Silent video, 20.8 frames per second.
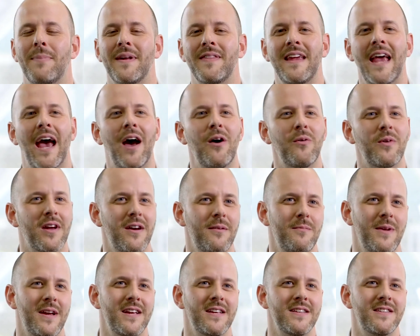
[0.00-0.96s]
but the outcome
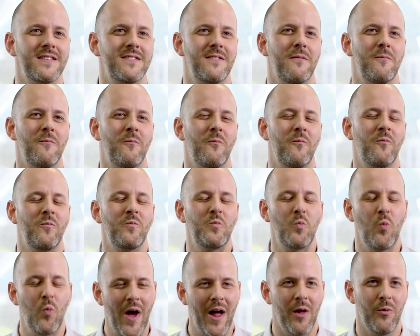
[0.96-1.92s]
is
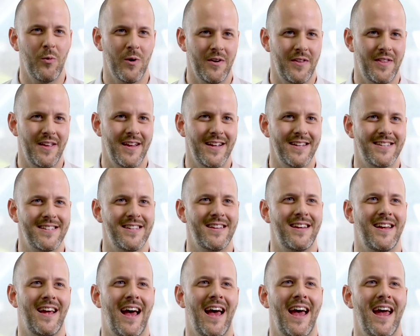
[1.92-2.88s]
well worth it,
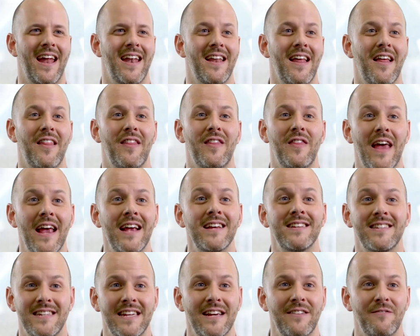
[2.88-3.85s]
and they
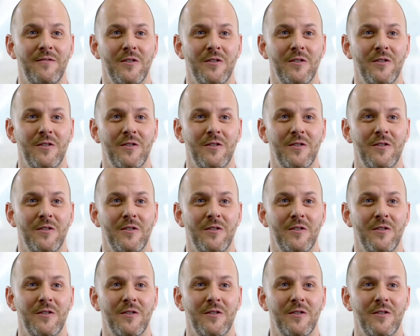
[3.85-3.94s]
see it